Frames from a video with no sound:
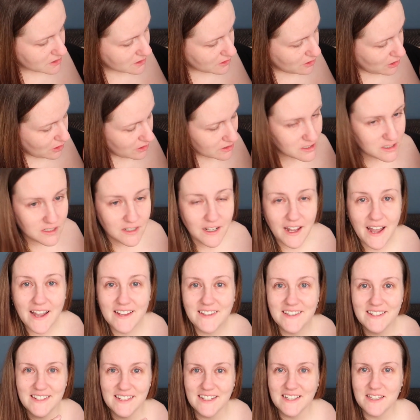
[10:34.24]
Gosh,
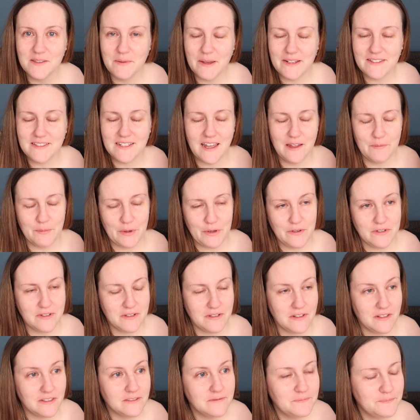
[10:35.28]
I didn't expect to get
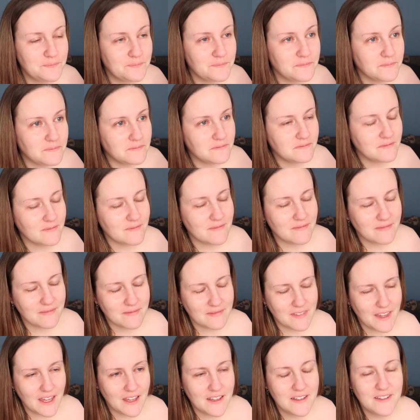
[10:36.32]
emotional.
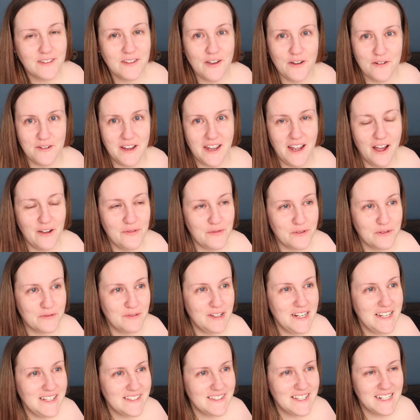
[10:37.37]
Sorry, I feel
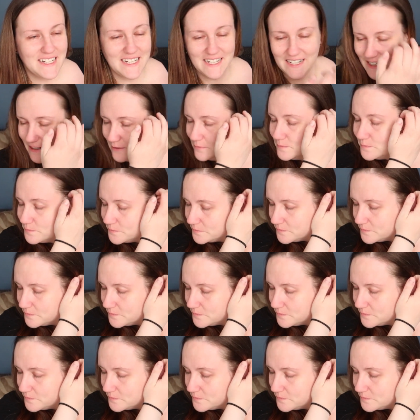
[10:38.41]
really silly now.